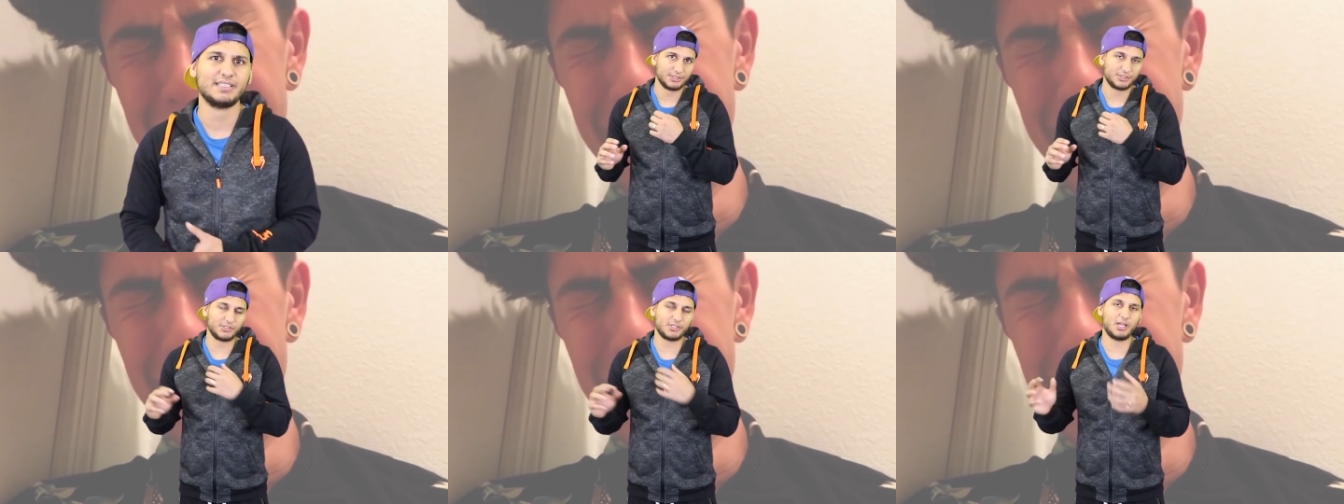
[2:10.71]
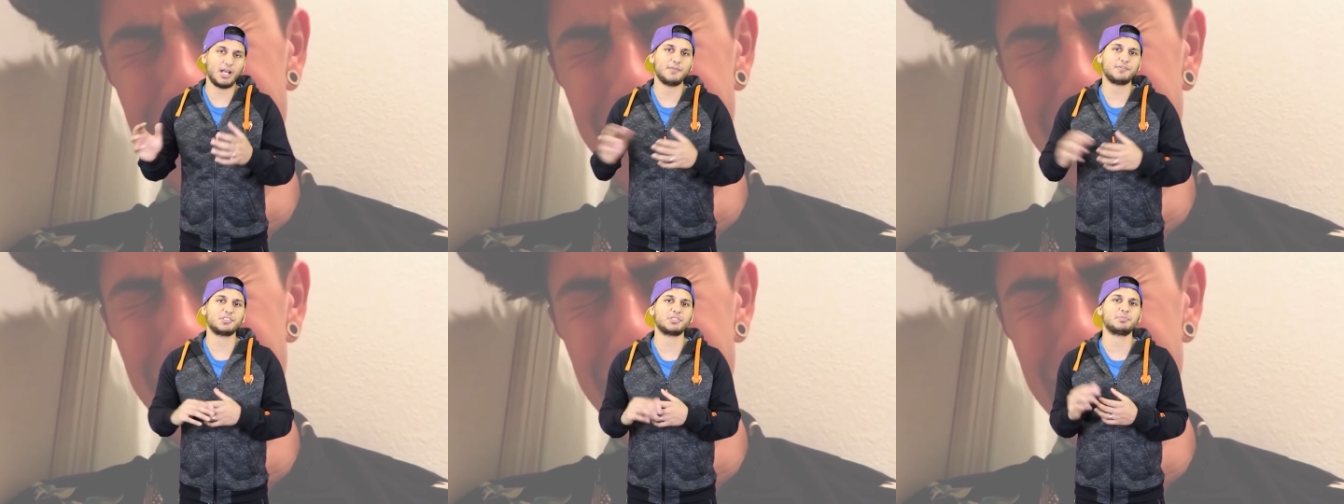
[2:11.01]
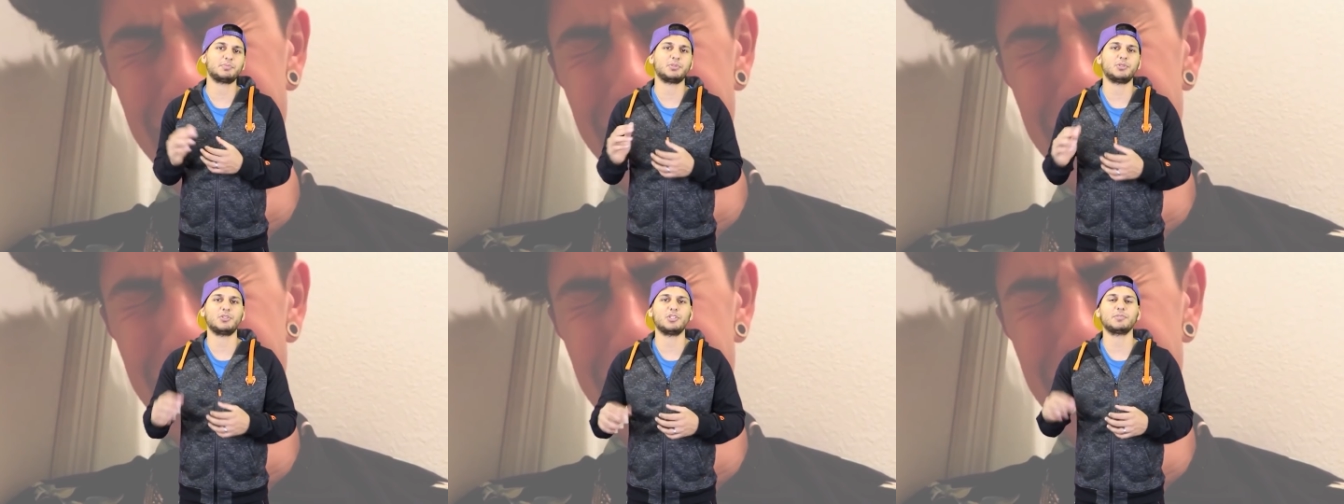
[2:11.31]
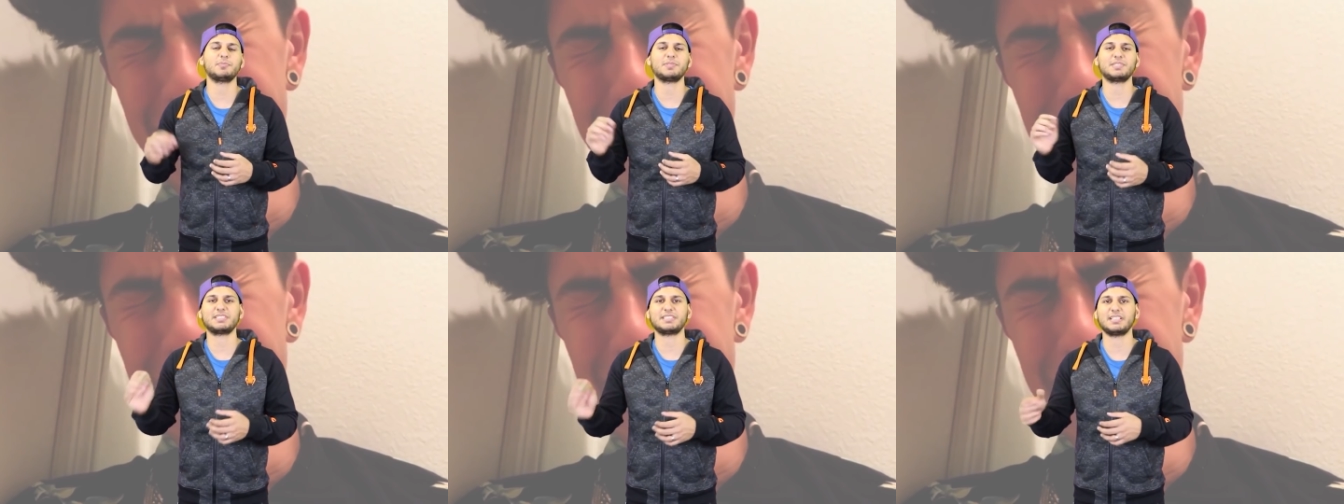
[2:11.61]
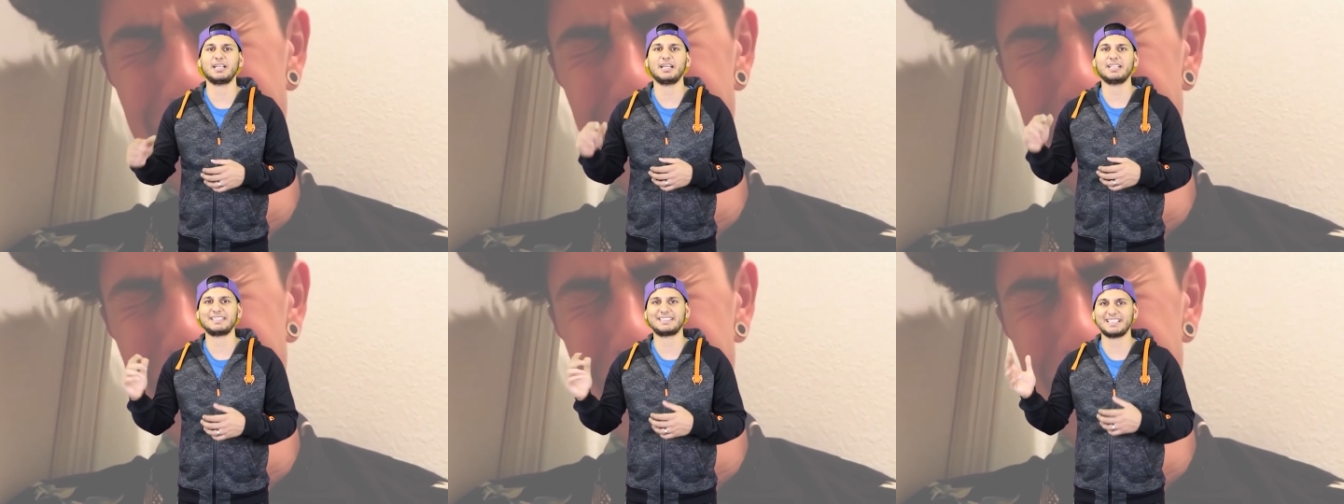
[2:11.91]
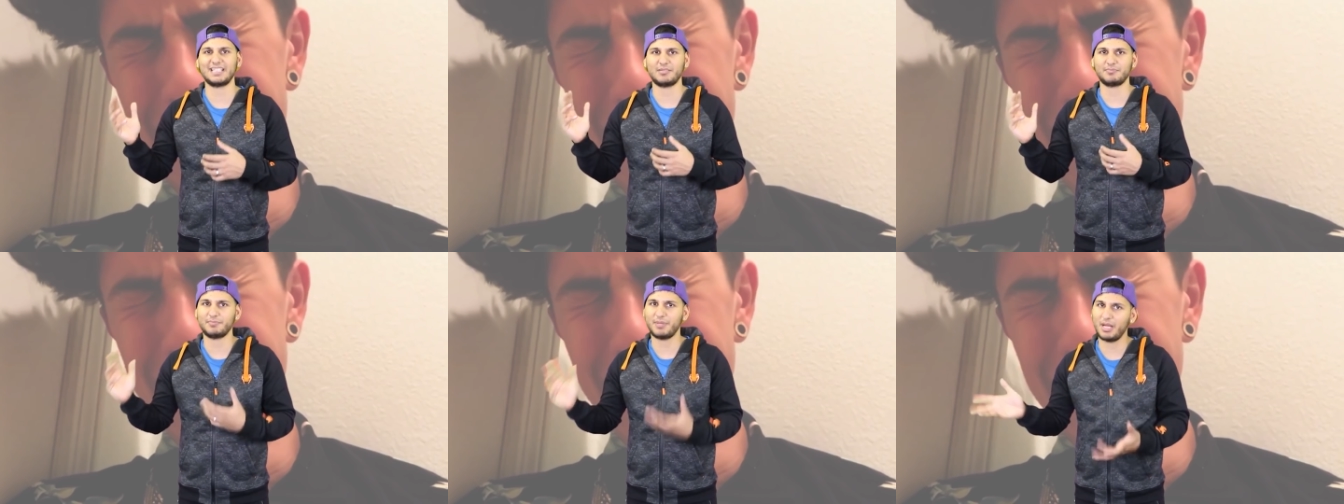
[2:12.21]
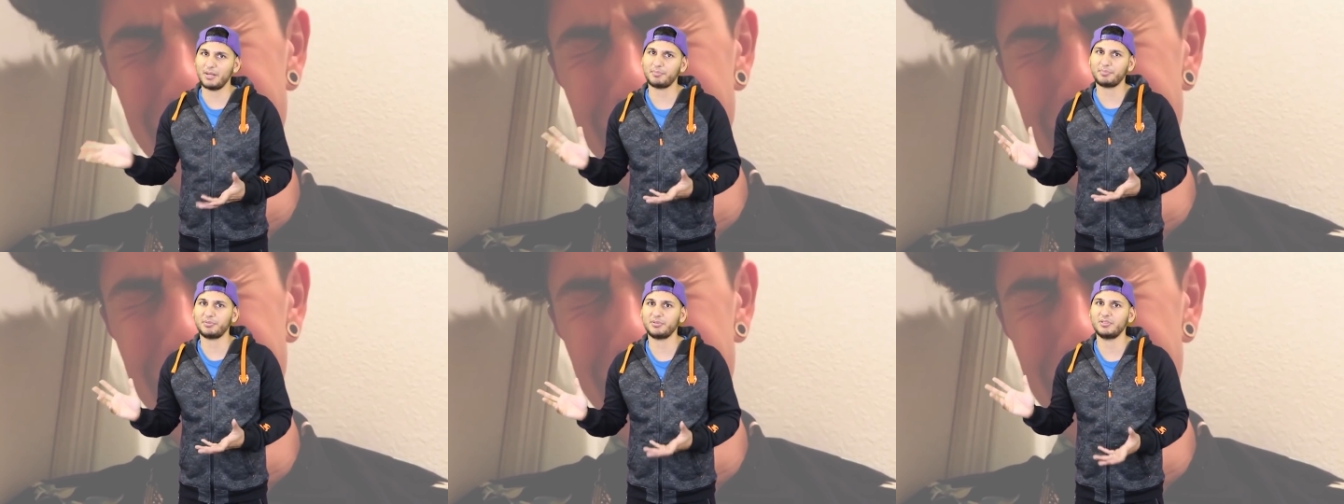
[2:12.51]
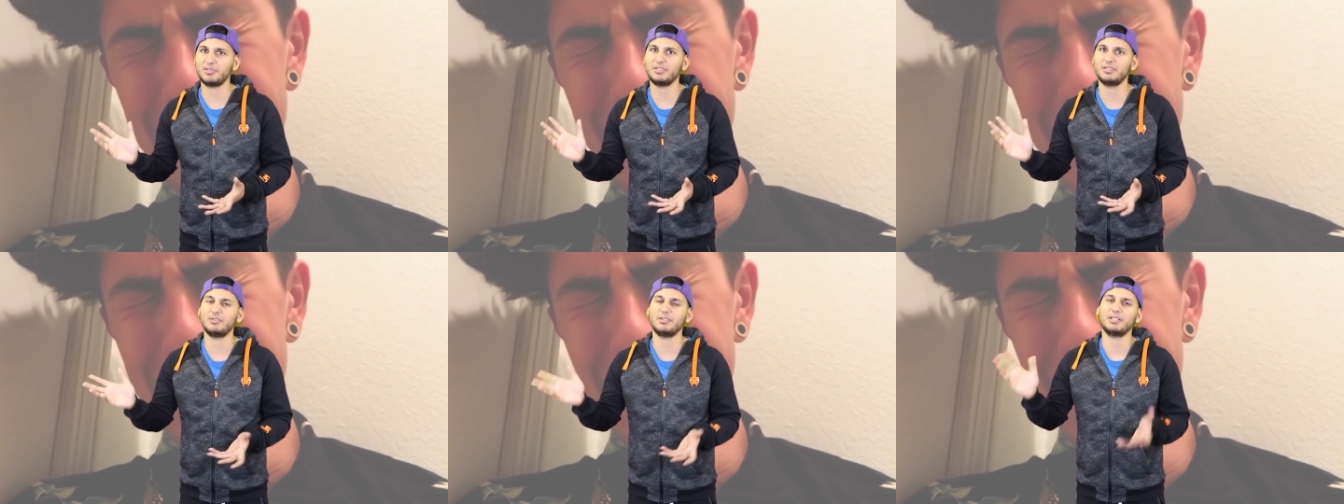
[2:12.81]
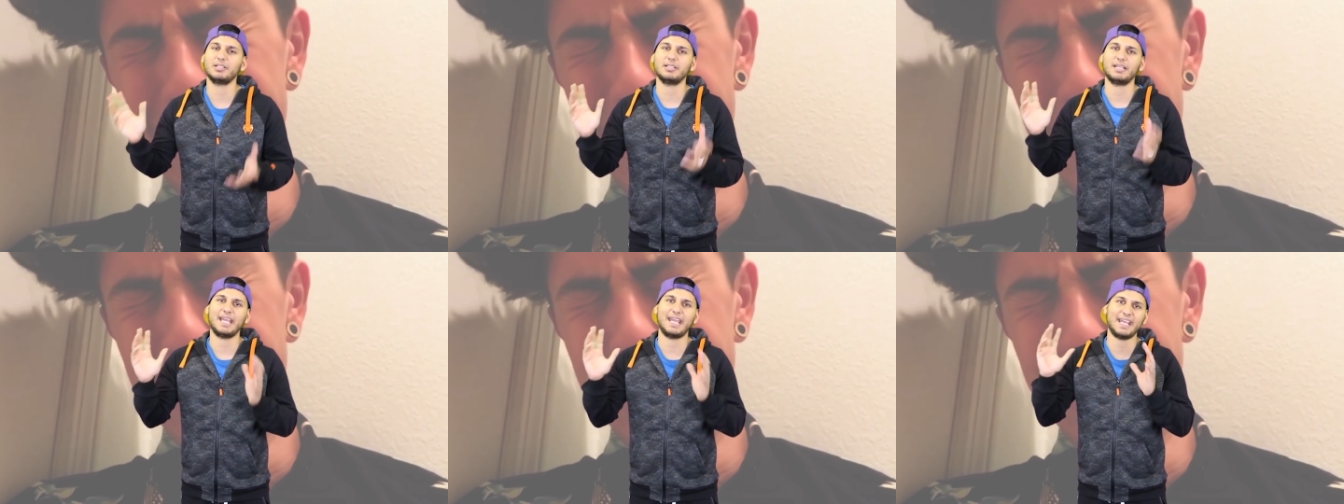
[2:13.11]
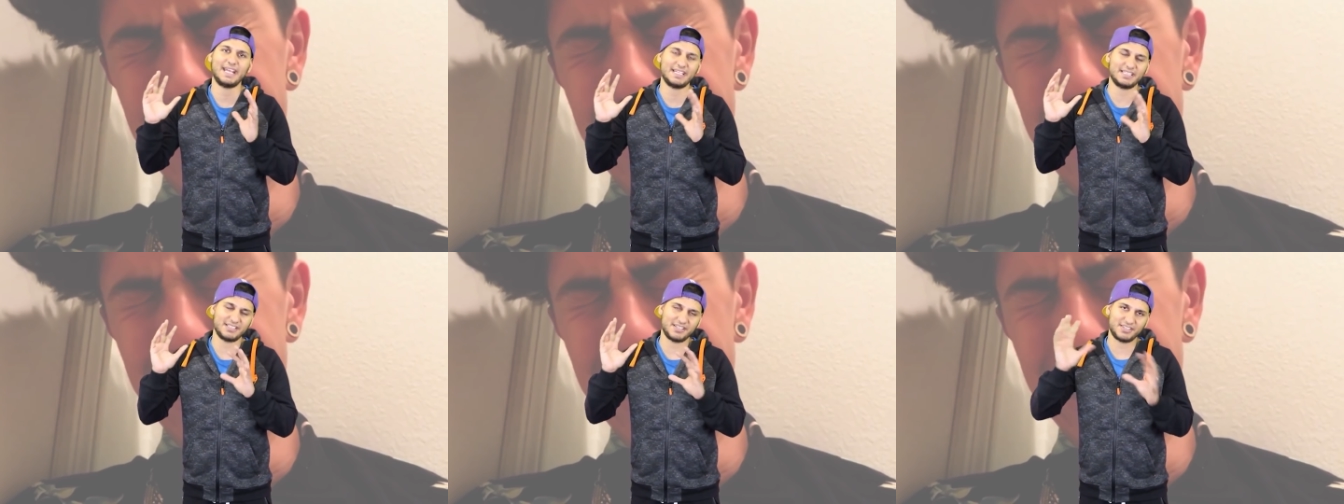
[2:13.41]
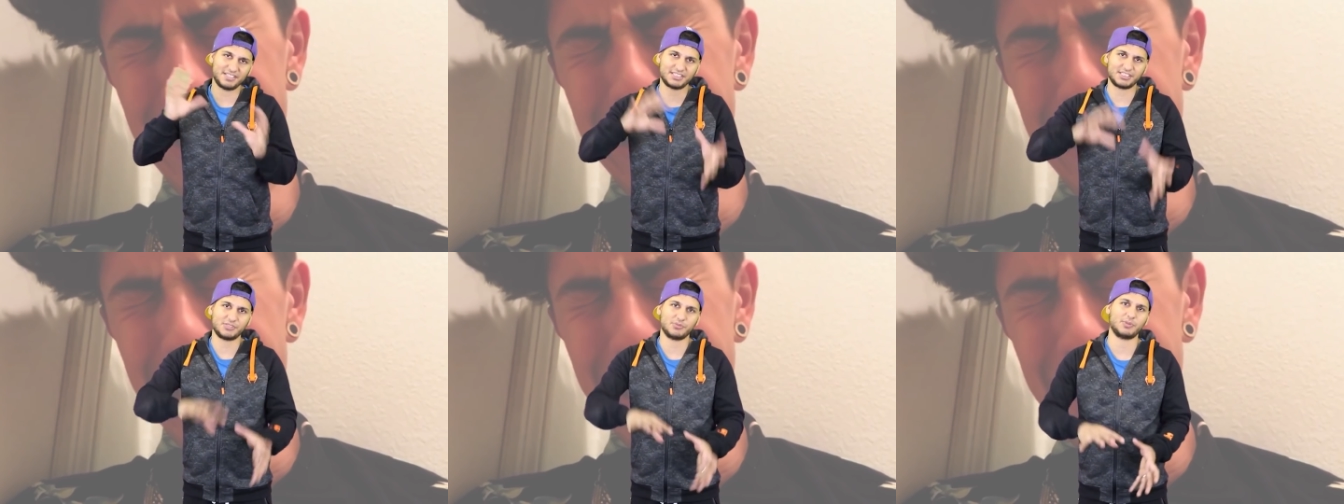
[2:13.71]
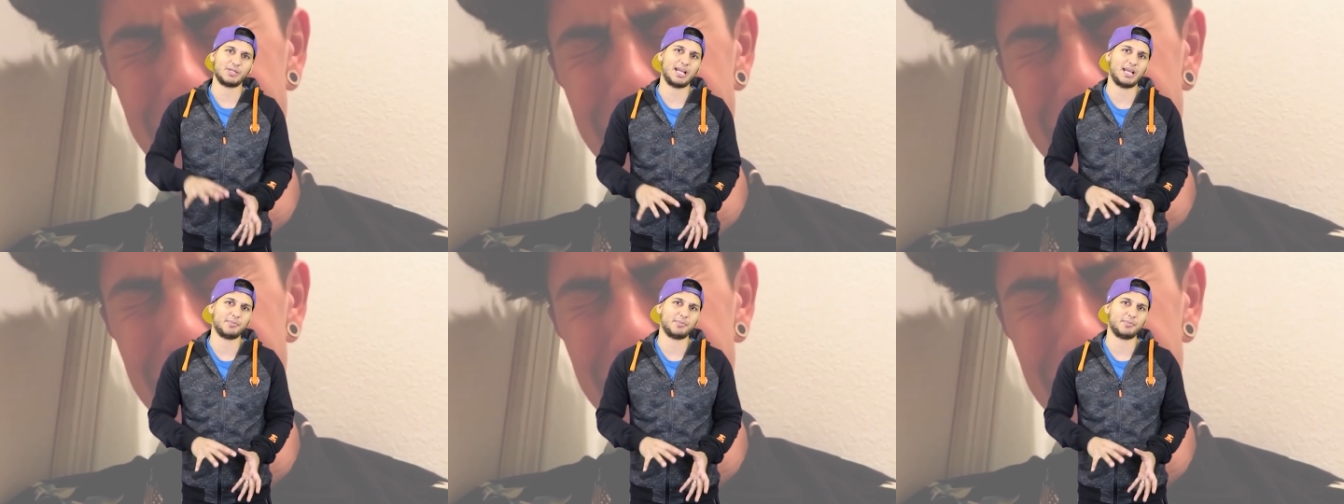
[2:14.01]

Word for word: so the officer pulled beside Sam Pepper, and this is what